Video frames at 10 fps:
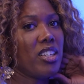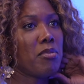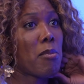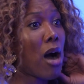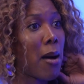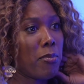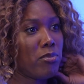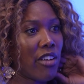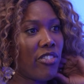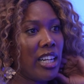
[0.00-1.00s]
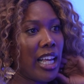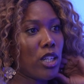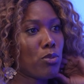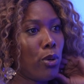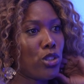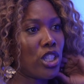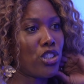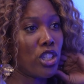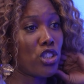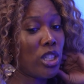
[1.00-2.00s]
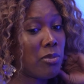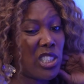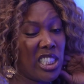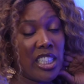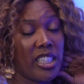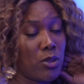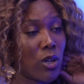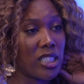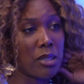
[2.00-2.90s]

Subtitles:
my mum definitely pushed this. She said these words to